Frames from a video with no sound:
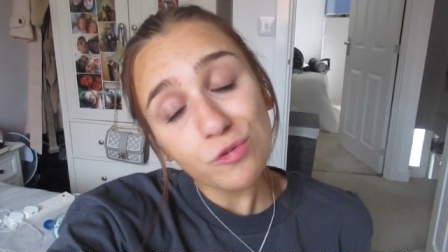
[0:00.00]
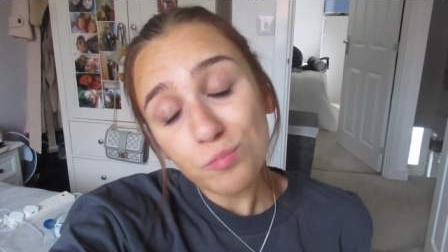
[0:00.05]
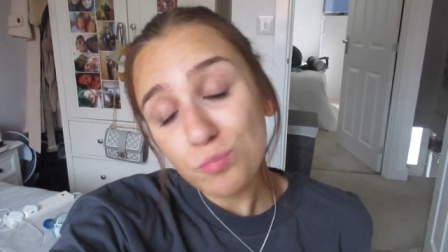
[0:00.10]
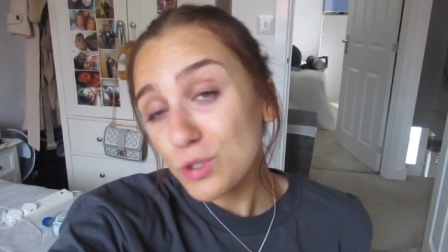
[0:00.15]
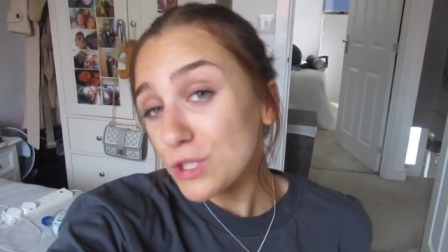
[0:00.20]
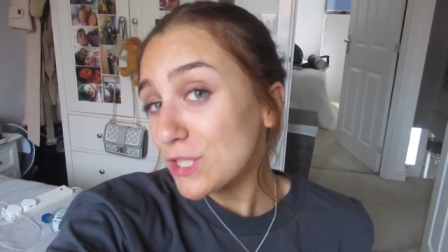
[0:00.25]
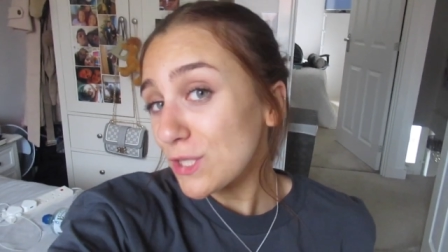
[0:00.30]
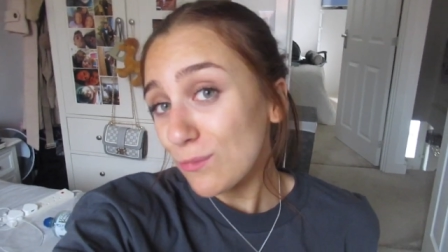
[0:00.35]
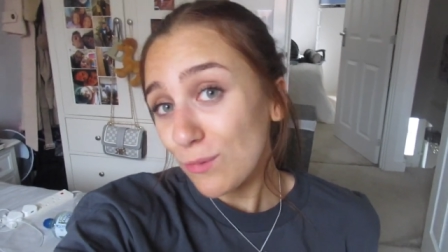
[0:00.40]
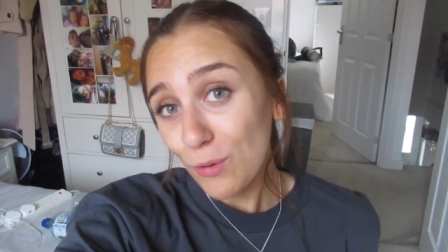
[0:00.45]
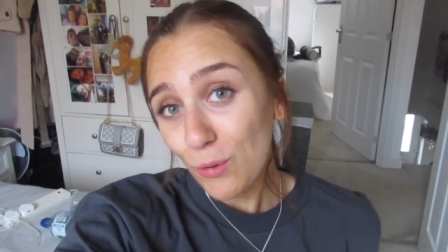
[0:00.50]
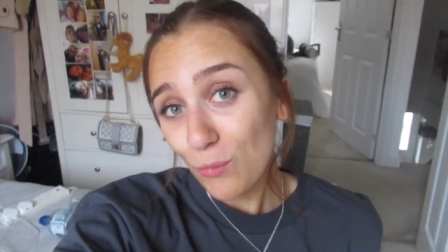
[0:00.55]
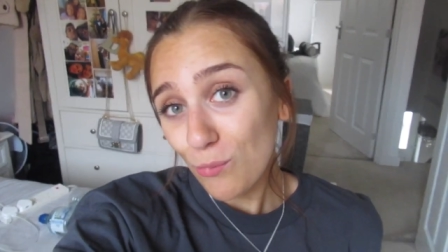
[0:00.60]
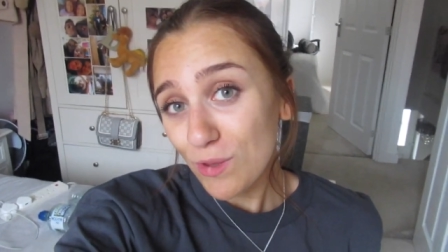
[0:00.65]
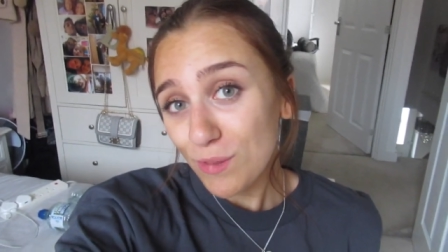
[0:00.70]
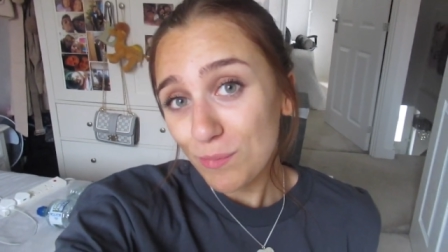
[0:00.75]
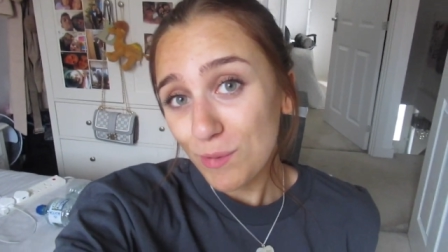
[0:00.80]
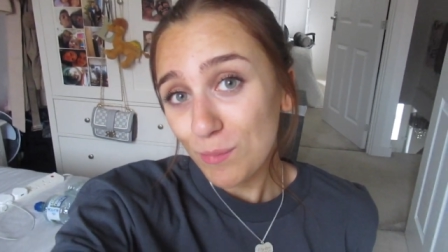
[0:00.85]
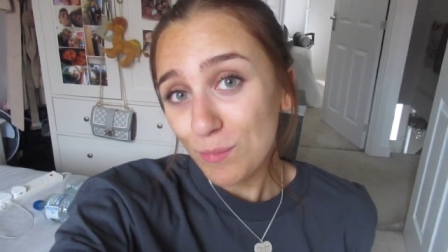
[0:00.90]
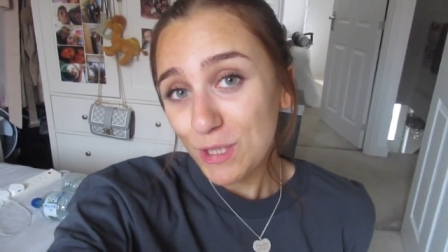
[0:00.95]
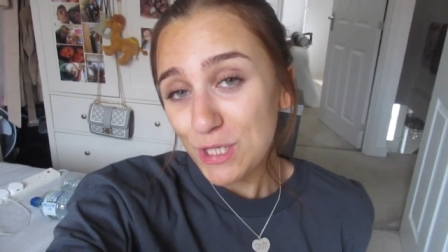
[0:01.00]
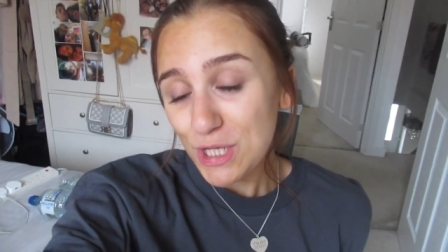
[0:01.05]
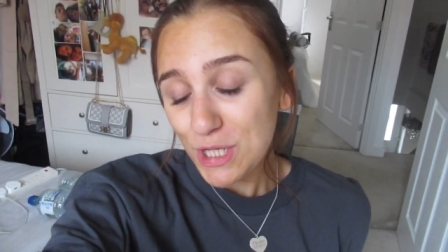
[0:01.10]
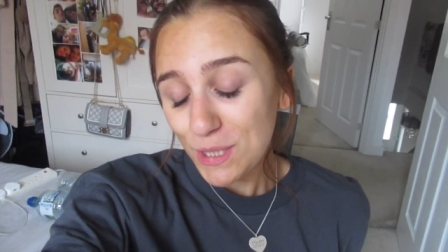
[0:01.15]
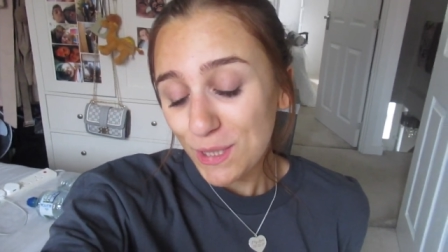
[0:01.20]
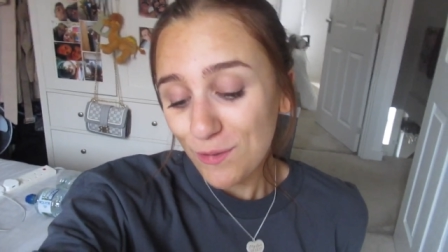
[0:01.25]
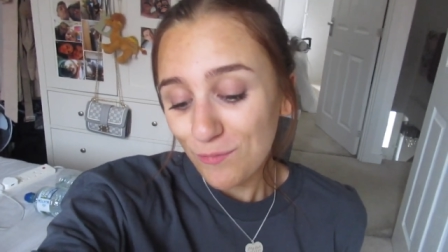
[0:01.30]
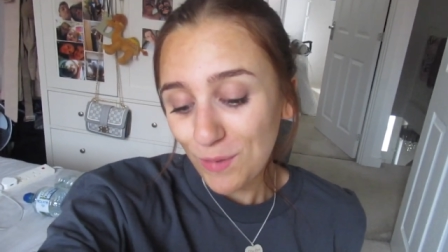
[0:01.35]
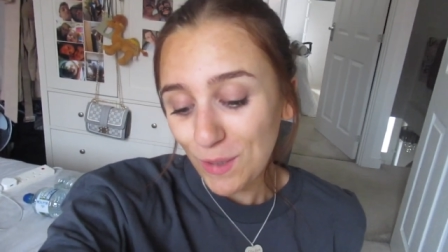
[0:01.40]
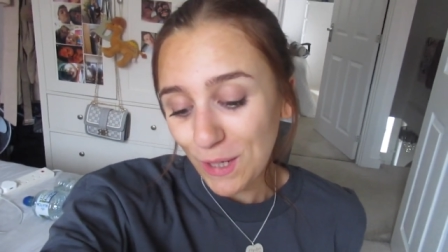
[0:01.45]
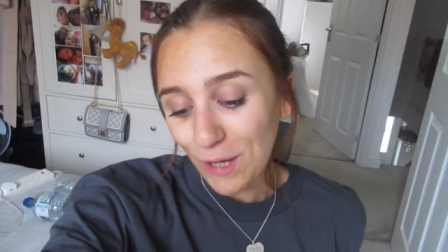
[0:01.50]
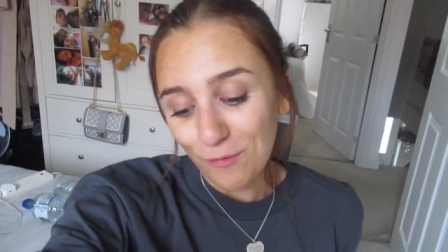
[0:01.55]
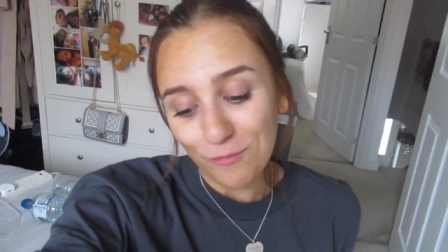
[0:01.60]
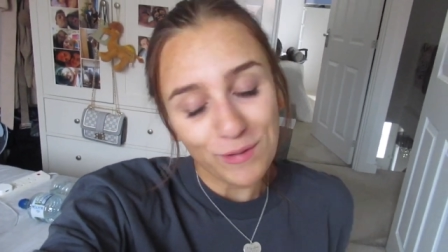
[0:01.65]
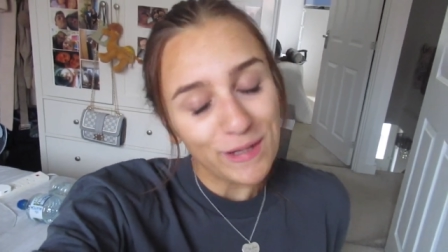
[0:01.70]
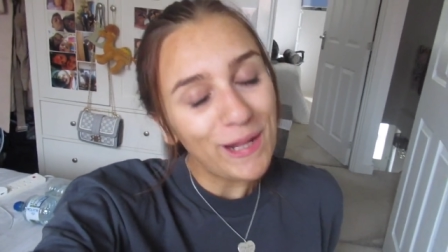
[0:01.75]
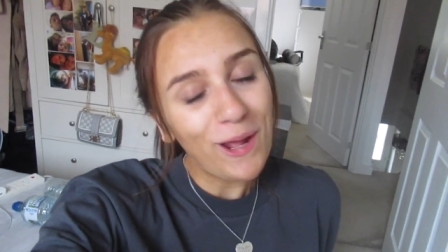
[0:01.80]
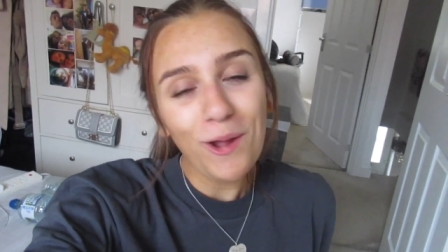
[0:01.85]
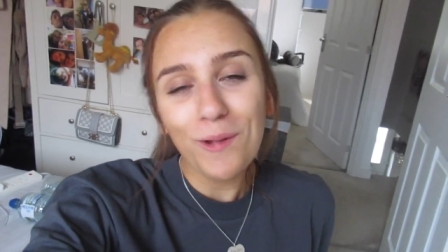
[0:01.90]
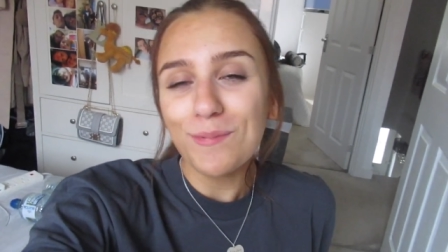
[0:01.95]
bring you along with me on my chill evening. I
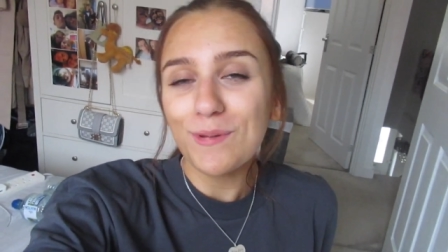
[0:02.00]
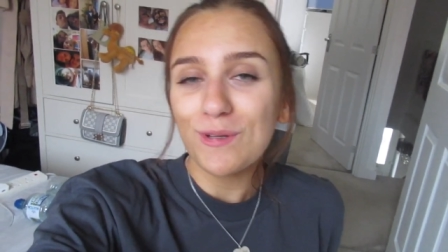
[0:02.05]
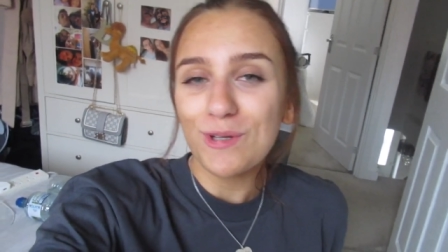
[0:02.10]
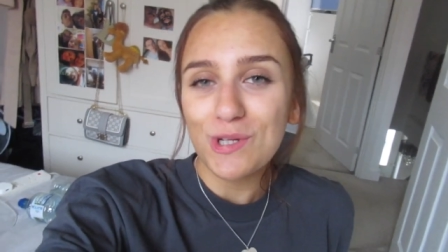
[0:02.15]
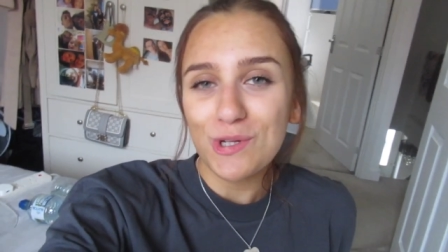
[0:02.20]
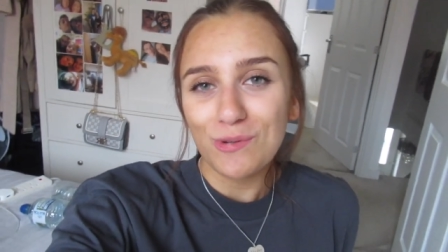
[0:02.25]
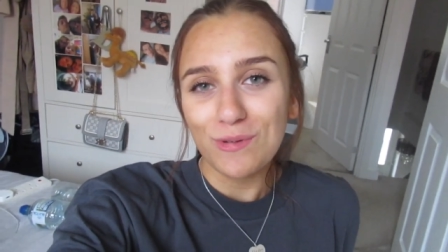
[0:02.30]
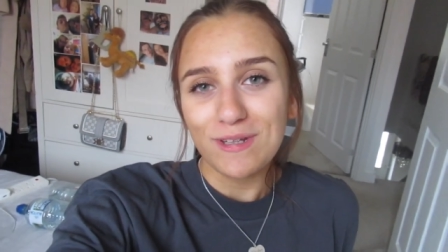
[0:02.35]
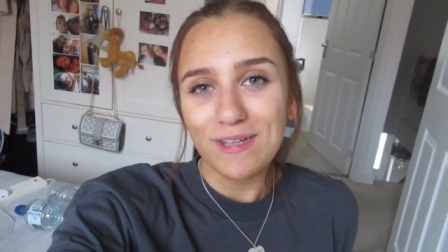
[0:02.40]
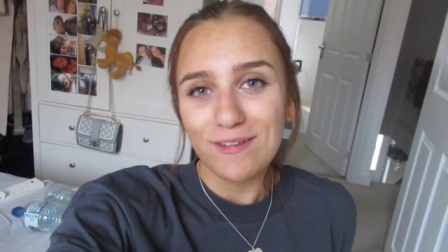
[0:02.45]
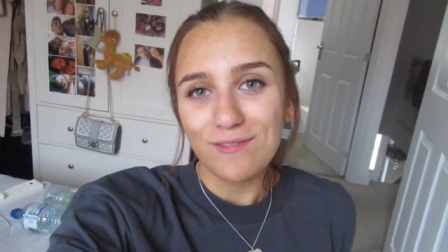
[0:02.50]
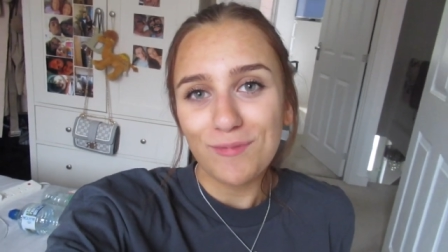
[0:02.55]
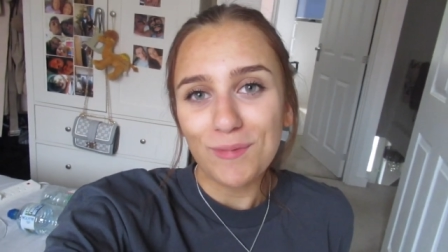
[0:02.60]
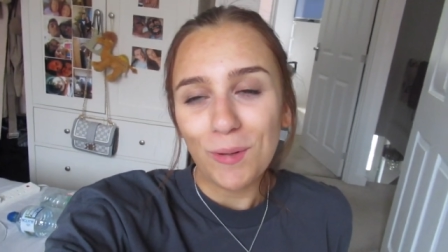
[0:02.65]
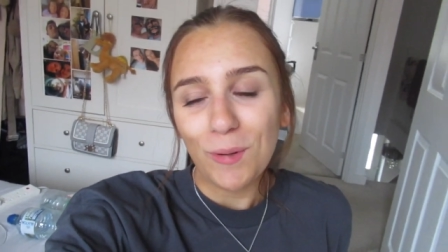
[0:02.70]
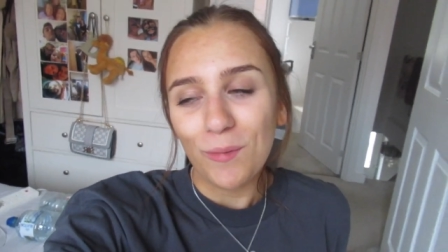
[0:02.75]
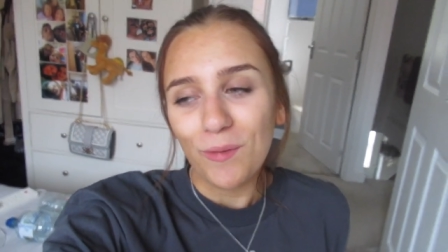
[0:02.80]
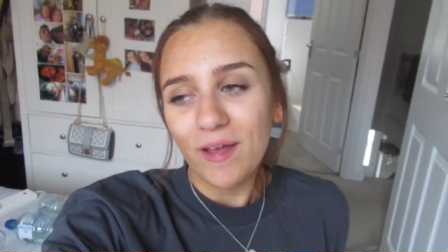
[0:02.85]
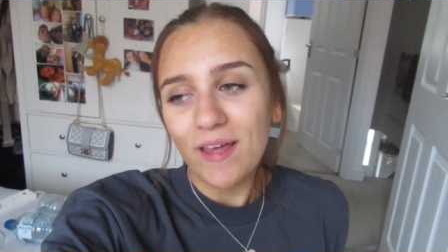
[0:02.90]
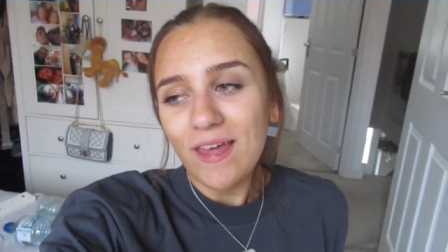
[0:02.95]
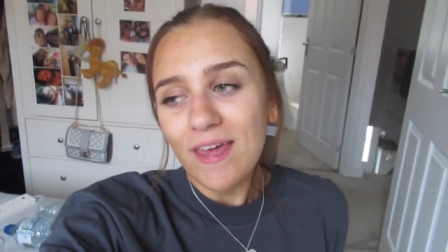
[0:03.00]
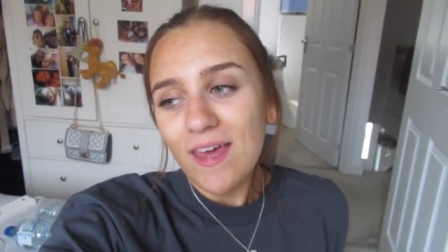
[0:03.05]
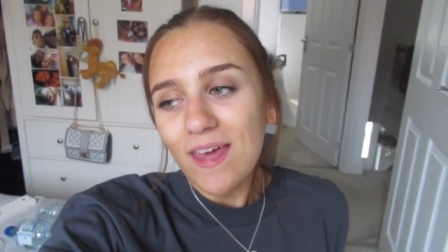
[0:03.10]
really hope you're enjoying this vlog.